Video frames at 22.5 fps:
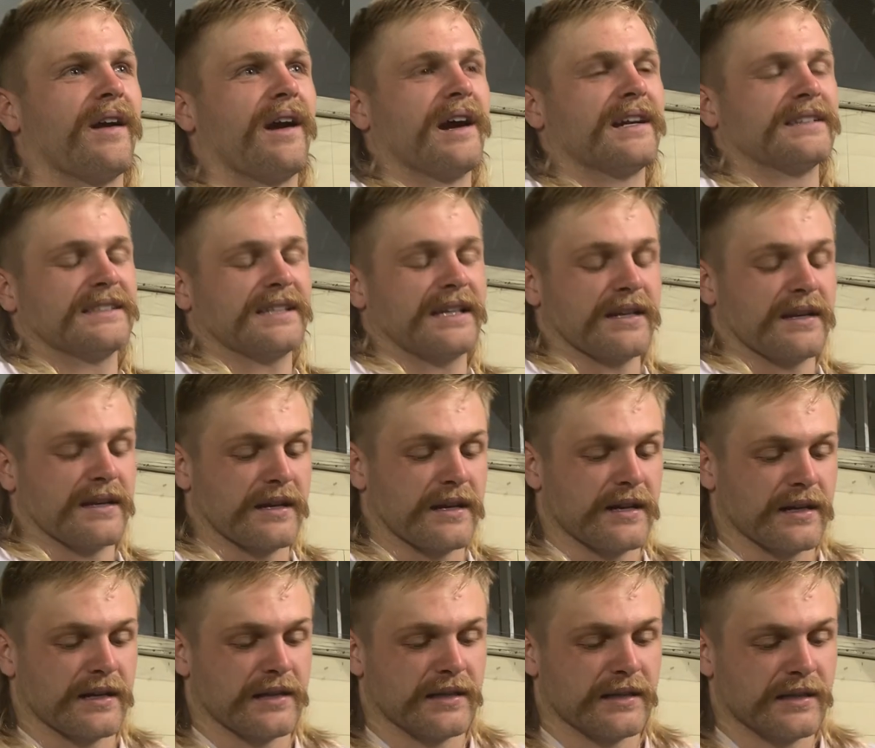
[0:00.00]
I said
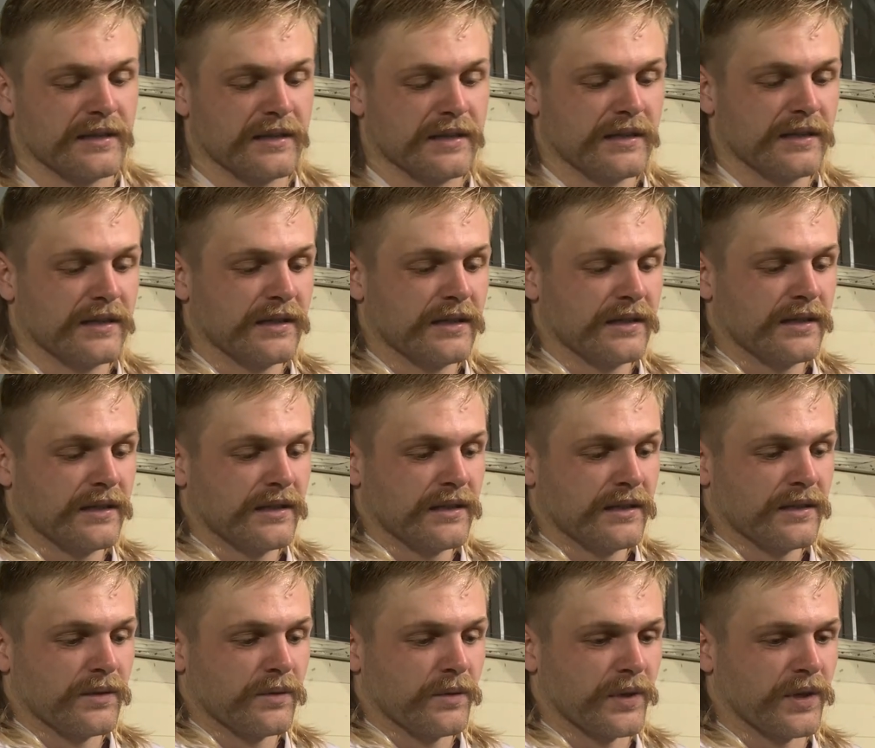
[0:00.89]
uh,
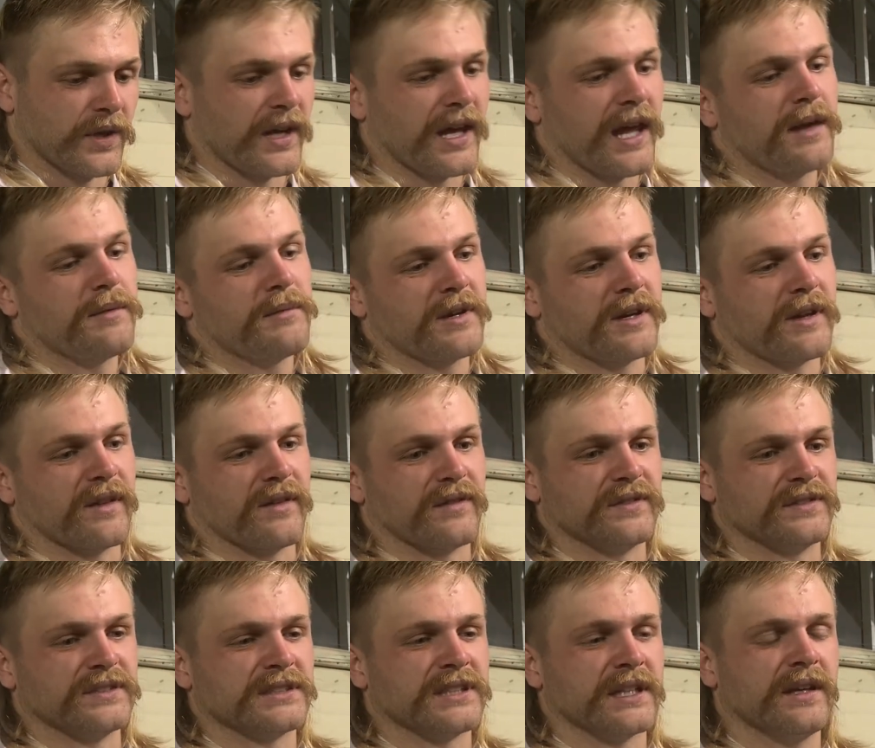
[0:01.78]
when you came into the
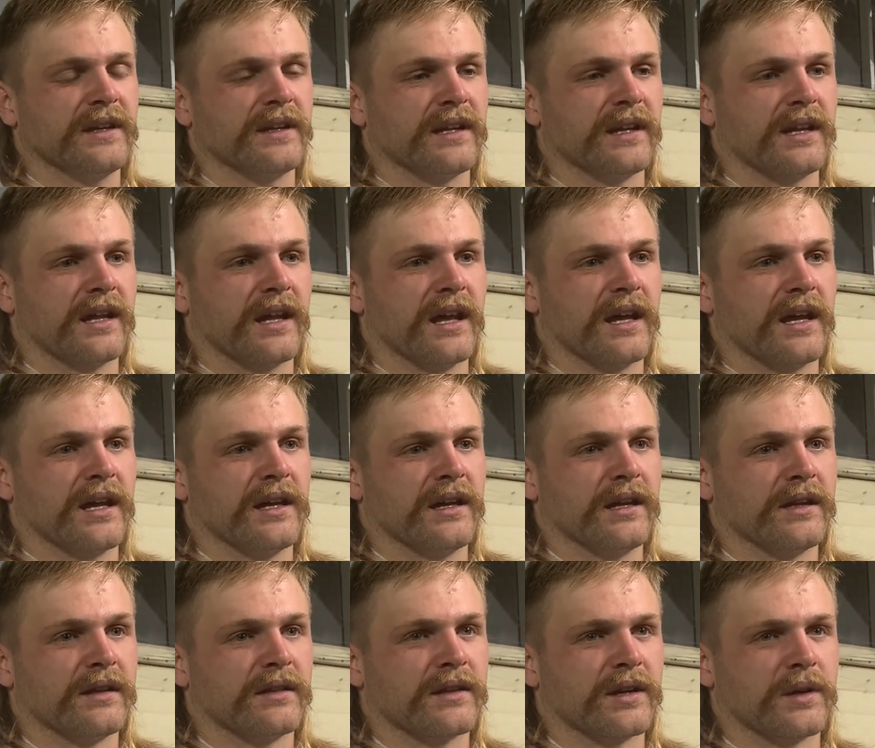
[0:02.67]
facility
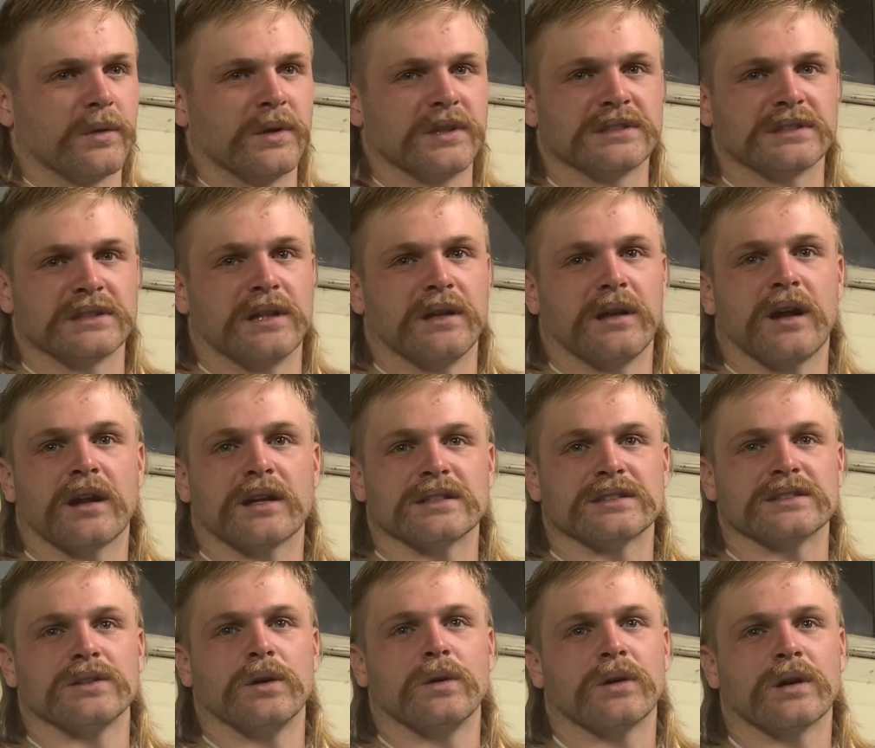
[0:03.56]
today, there wasn't a lot of
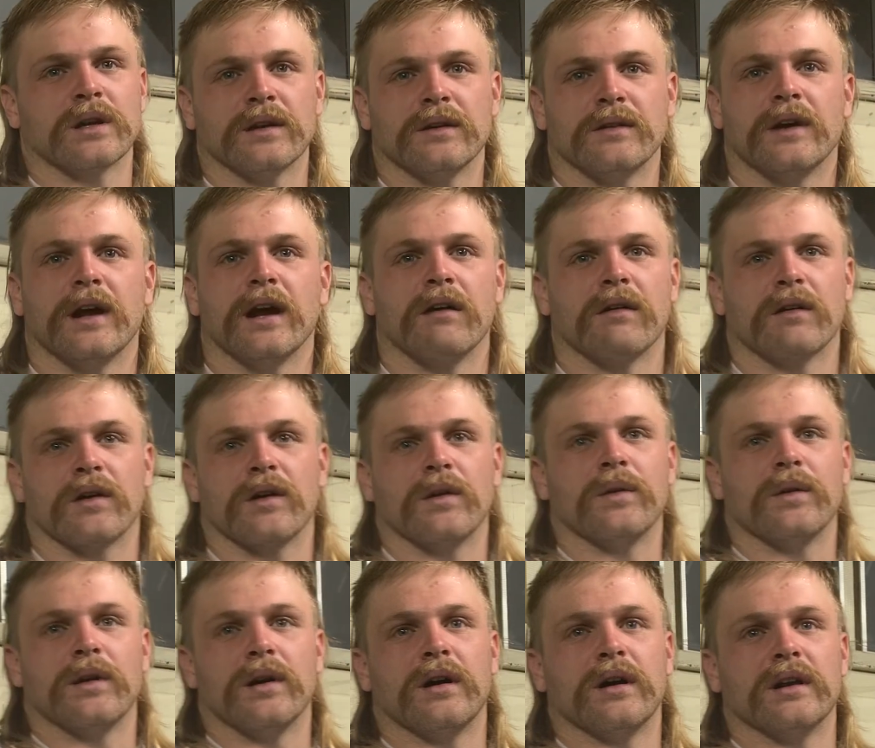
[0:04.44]
sulking around
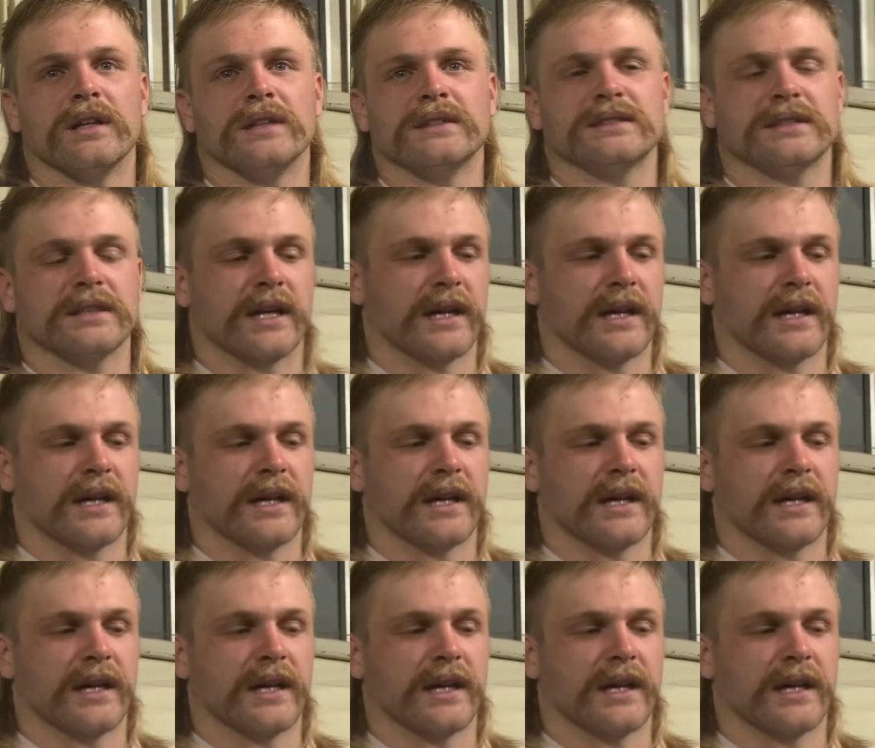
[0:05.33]
going on. It's mm.